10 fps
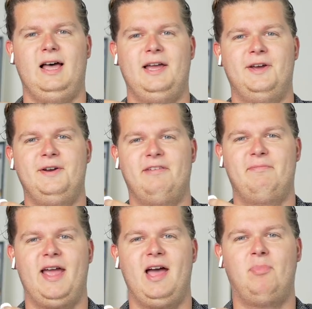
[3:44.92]
I don't have
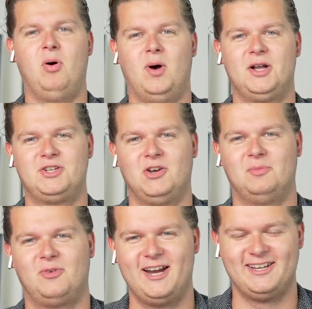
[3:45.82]
my Apple Watch
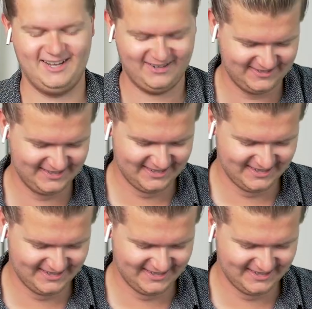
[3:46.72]
on right now.